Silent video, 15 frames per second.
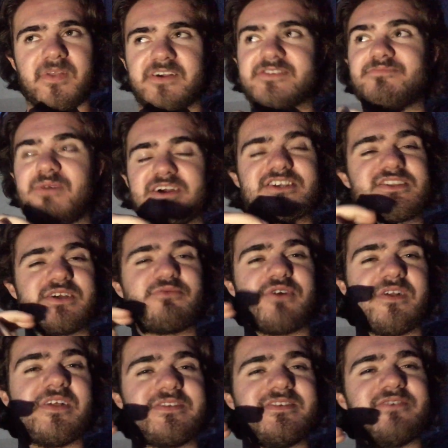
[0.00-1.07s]
especially
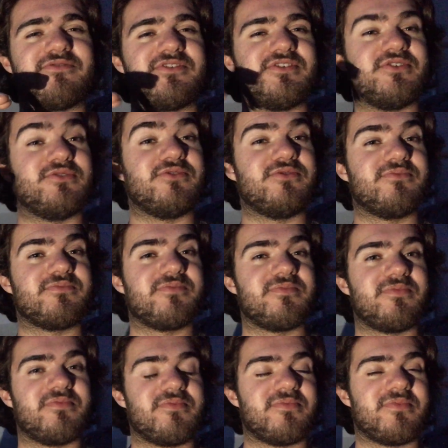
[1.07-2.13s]
relative to
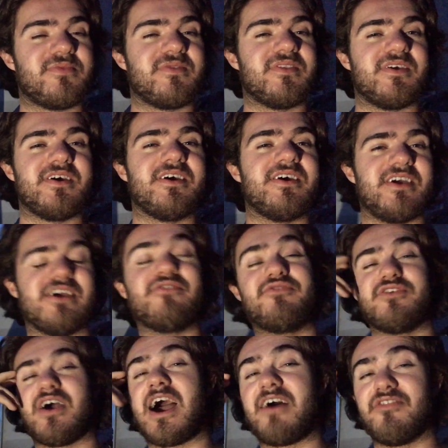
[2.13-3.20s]
if
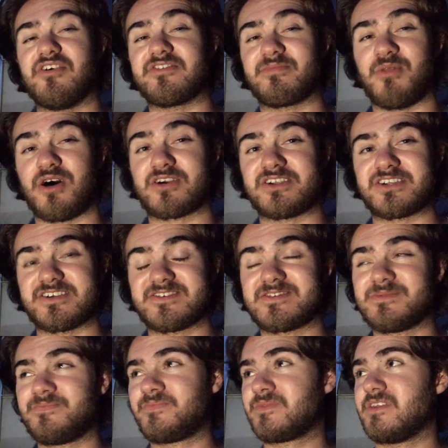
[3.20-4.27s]
you have those blockages.